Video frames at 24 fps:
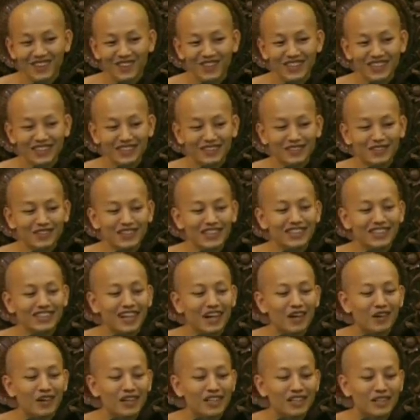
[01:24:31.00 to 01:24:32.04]
Please read
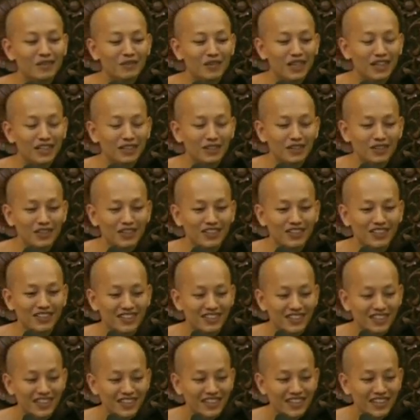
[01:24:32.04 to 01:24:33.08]
our Dhamma talk,
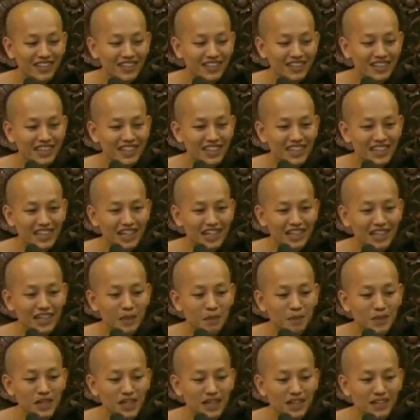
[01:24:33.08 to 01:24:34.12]
the
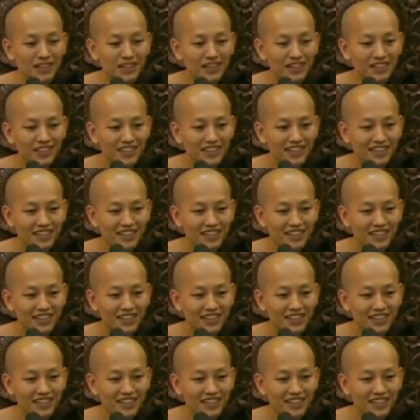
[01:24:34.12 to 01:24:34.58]
Tainted name.